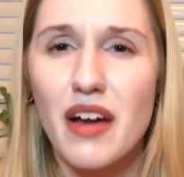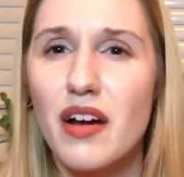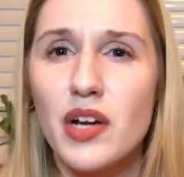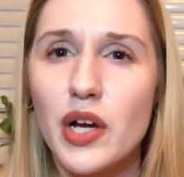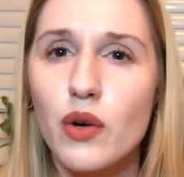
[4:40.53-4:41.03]
I,
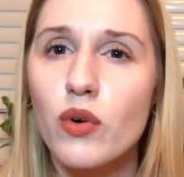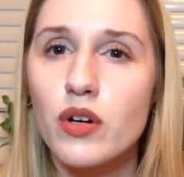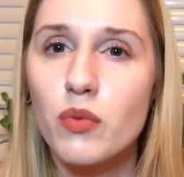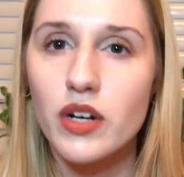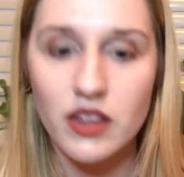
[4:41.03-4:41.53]
I, I
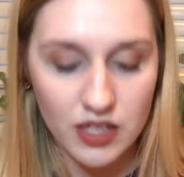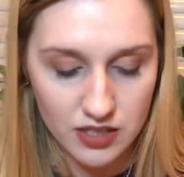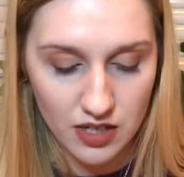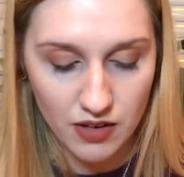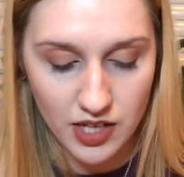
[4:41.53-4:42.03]
ordered one of
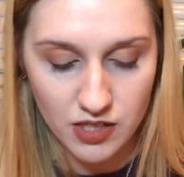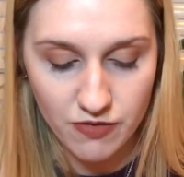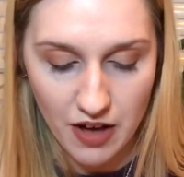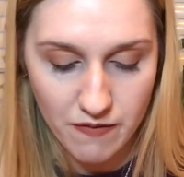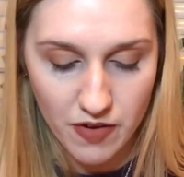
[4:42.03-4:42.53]
these in a, as a
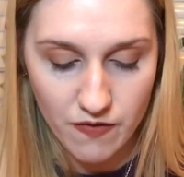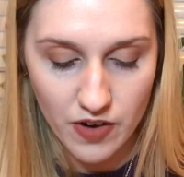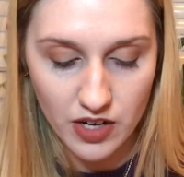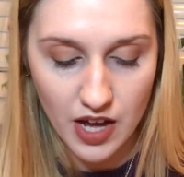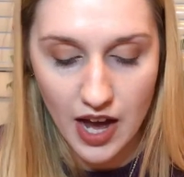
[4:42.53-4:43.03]

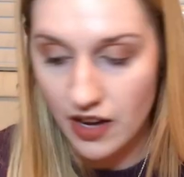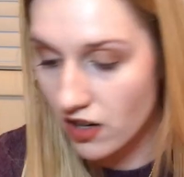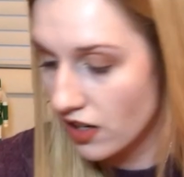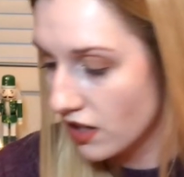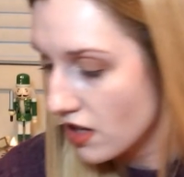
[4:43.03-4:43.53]
FabFitFun
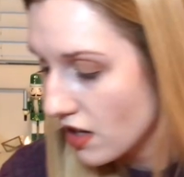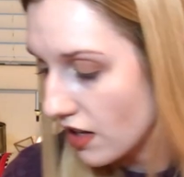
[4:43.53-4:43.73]
add-on.